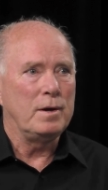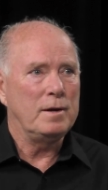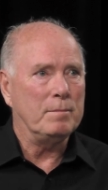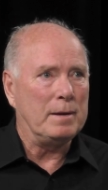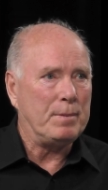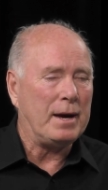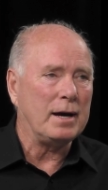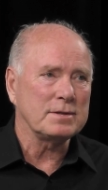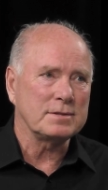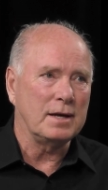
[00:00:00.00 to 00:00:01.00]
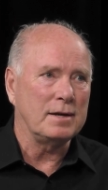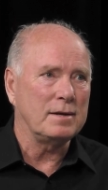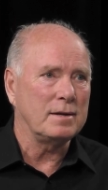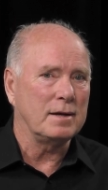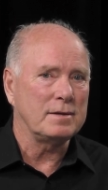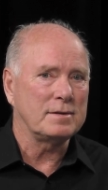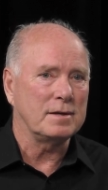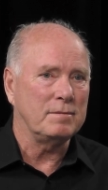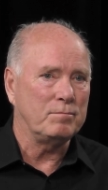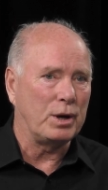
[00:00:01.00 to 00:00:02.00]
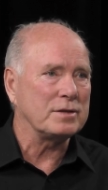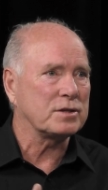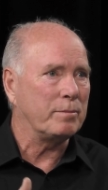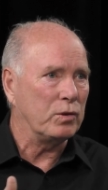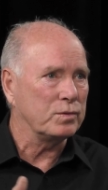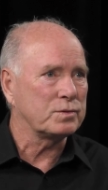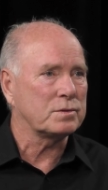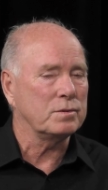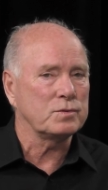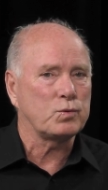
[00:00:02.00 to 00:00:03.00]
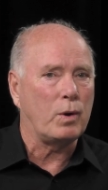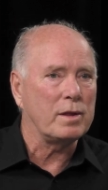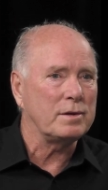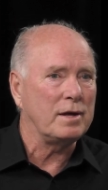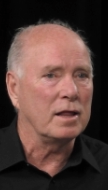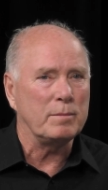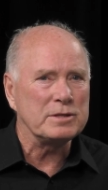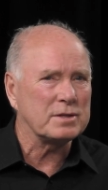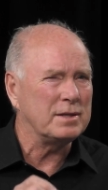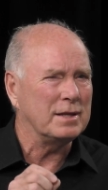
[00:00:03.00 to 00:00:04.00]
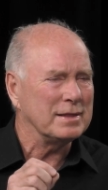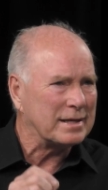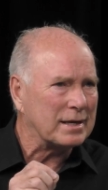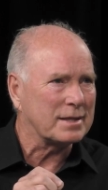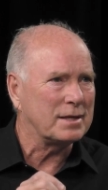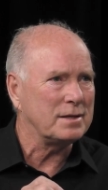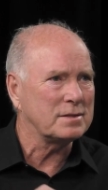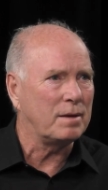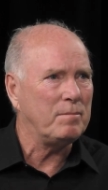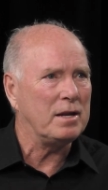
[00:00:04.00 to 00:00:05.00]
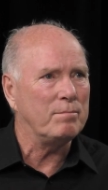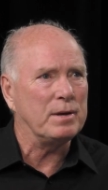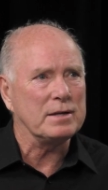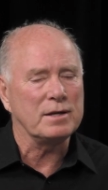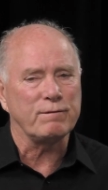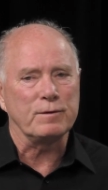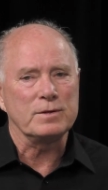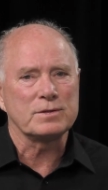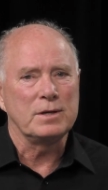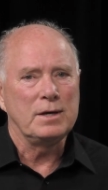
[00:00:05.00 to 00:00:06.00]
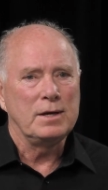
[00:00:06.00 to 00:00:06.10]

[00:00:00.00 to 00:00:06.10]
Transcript: in my past that, that uh, brought some of those, those quality elements and the little things that made a big difference.